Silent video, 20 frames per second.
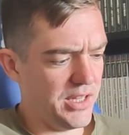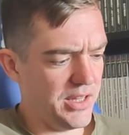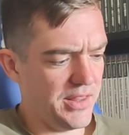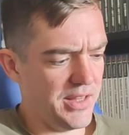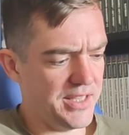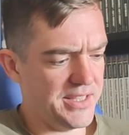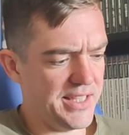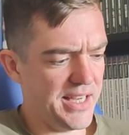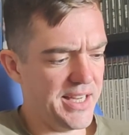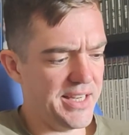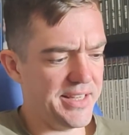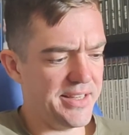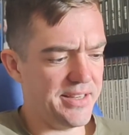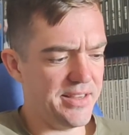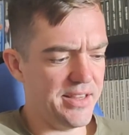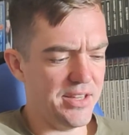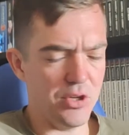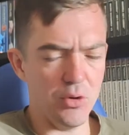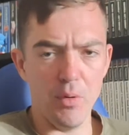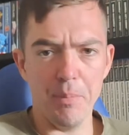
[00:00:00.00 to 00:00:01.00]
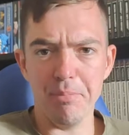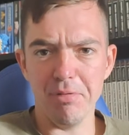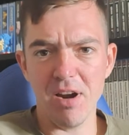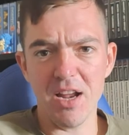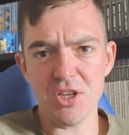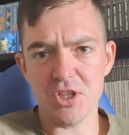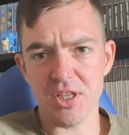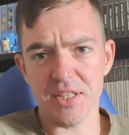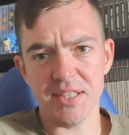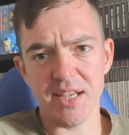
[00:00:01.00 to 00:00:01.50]
they said they do a
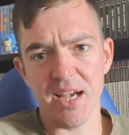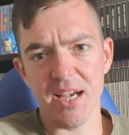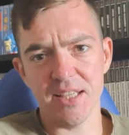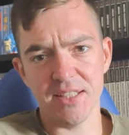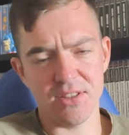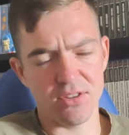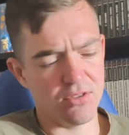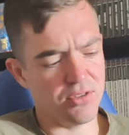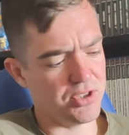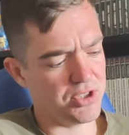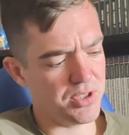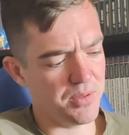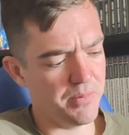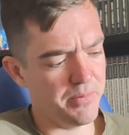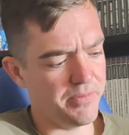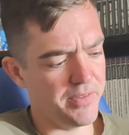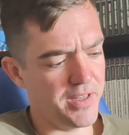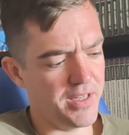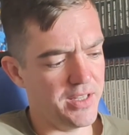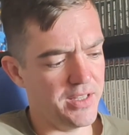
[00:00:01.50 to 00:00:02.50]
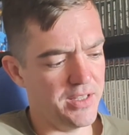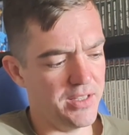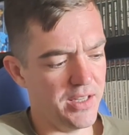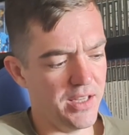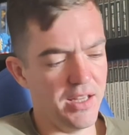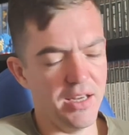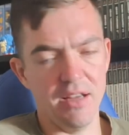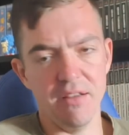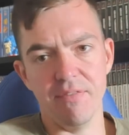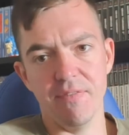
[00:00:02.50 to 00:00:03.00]
pressure test or something, and
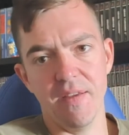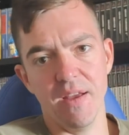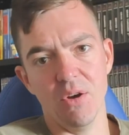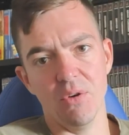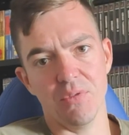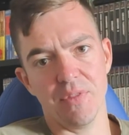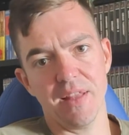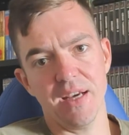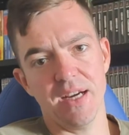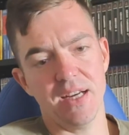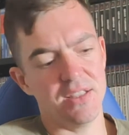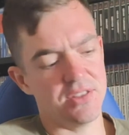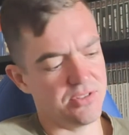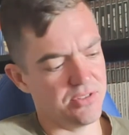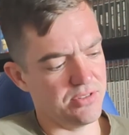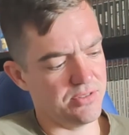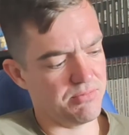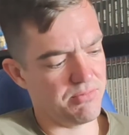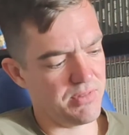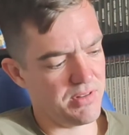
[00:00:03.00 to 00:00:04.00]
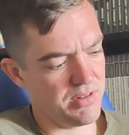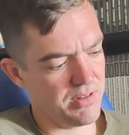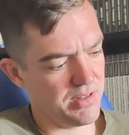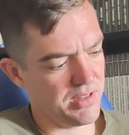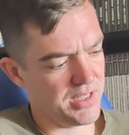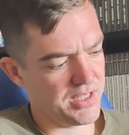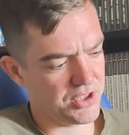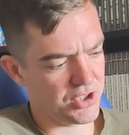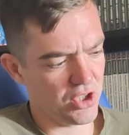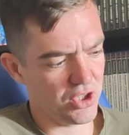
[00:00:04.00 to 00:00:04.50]
it failed that, so
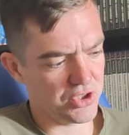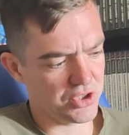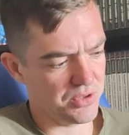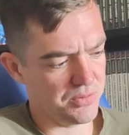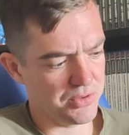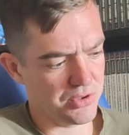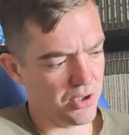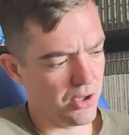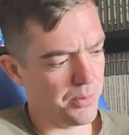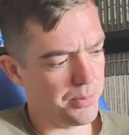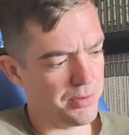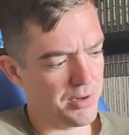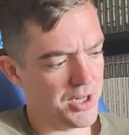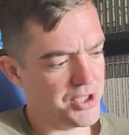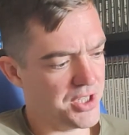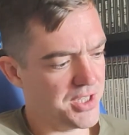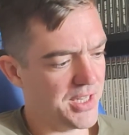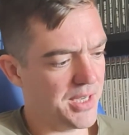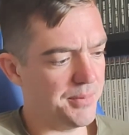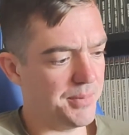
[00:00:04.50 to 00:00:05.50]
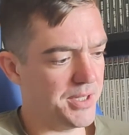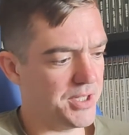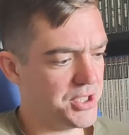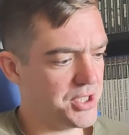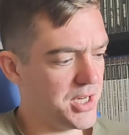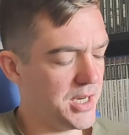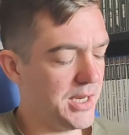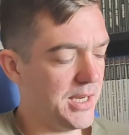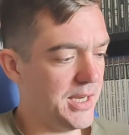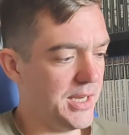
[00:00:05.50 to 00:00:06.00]
it's got some sort of pressure
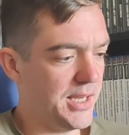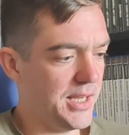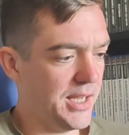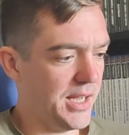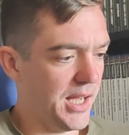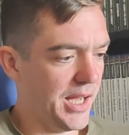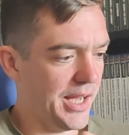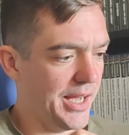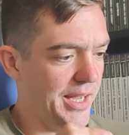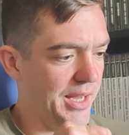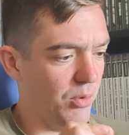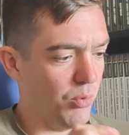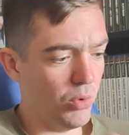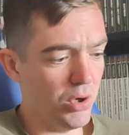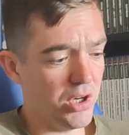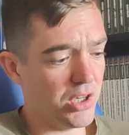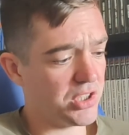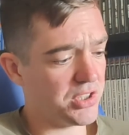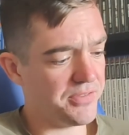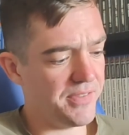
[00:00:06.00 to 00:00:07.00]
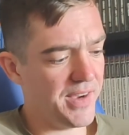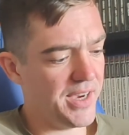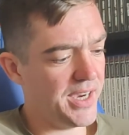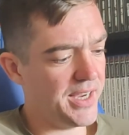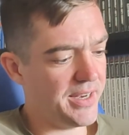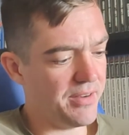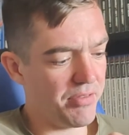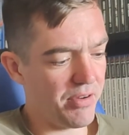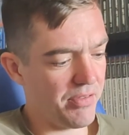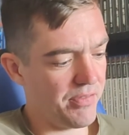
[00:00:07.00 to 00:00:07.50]
damage. It works
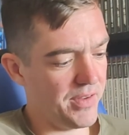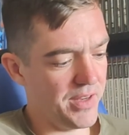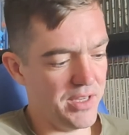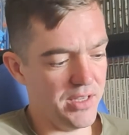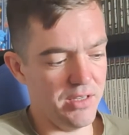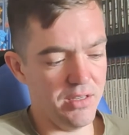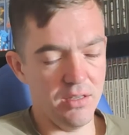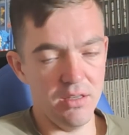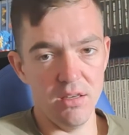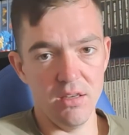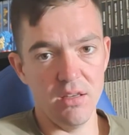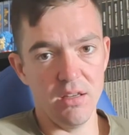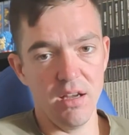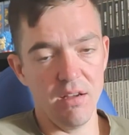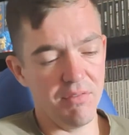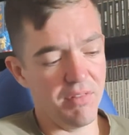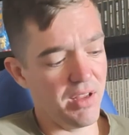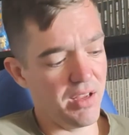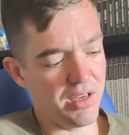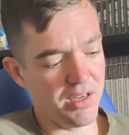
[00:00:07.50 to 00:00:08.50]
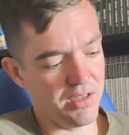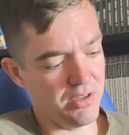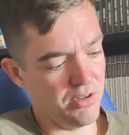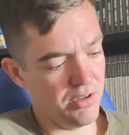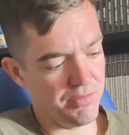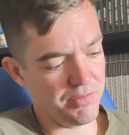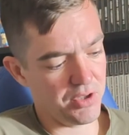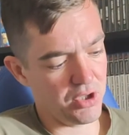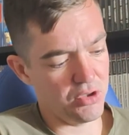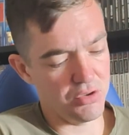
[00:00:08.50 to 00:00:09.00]
fine. Everything
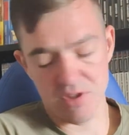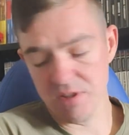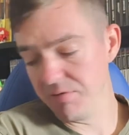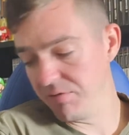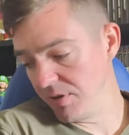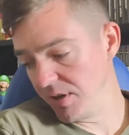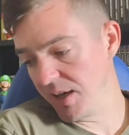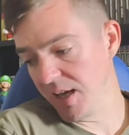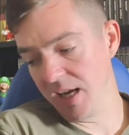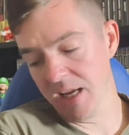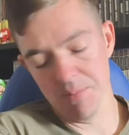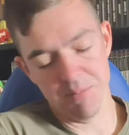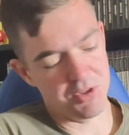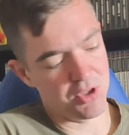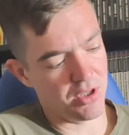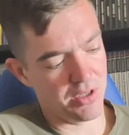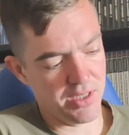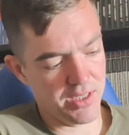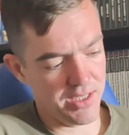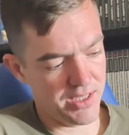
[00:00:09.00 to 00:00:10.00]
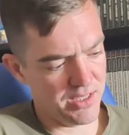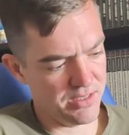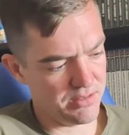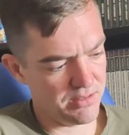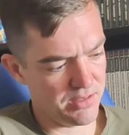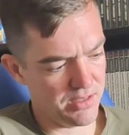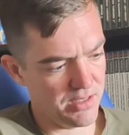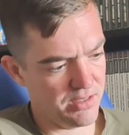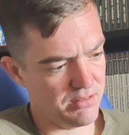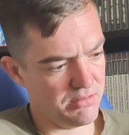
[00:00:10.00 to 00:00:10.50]
I've used different games on it.
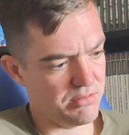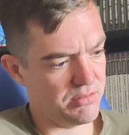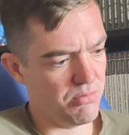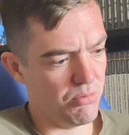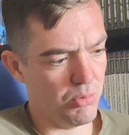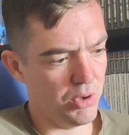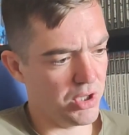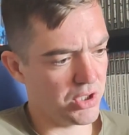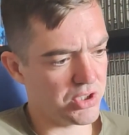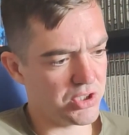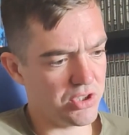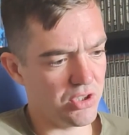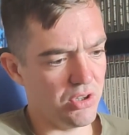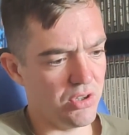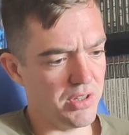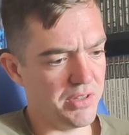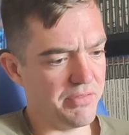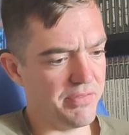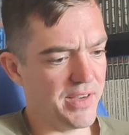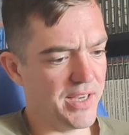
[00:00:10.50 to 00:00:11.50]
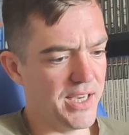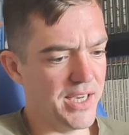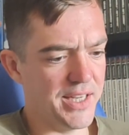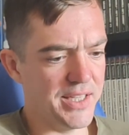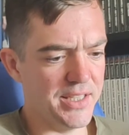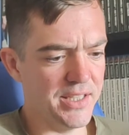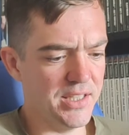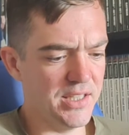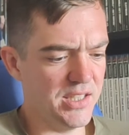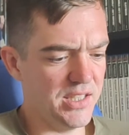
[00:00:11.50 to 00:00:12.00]
It works totally
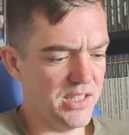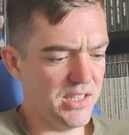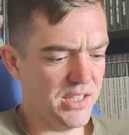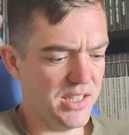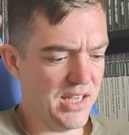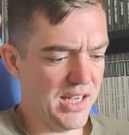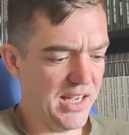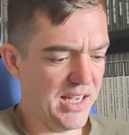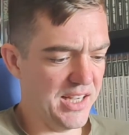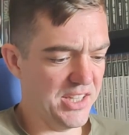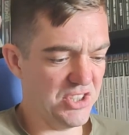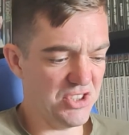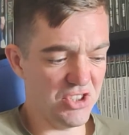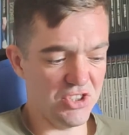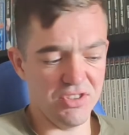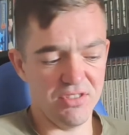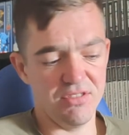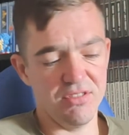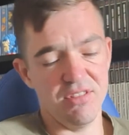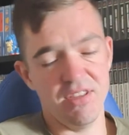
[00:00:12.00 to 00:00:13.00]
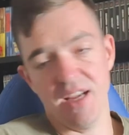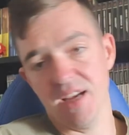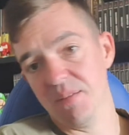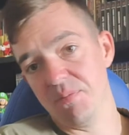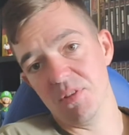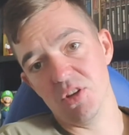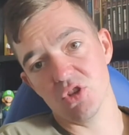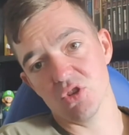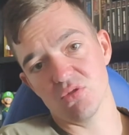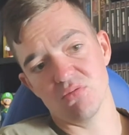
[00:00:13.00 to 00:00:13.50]
fine. It's just, yeah,
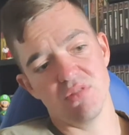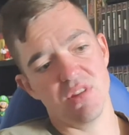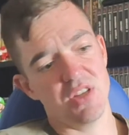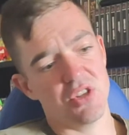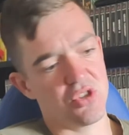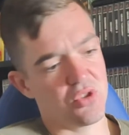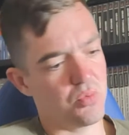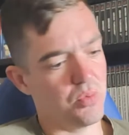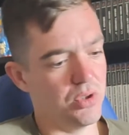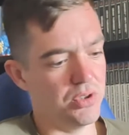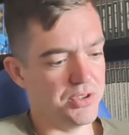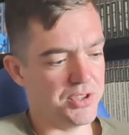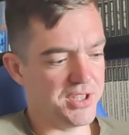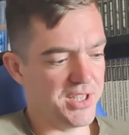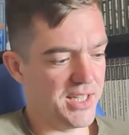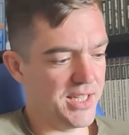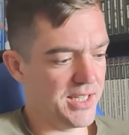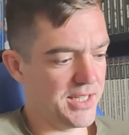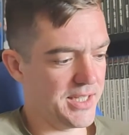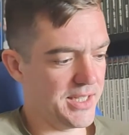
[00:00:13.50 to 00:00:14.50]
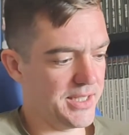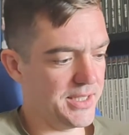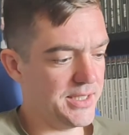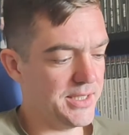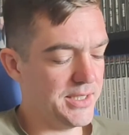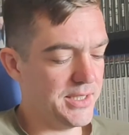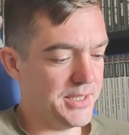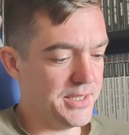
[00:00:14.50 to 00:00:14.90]
they just won't take it.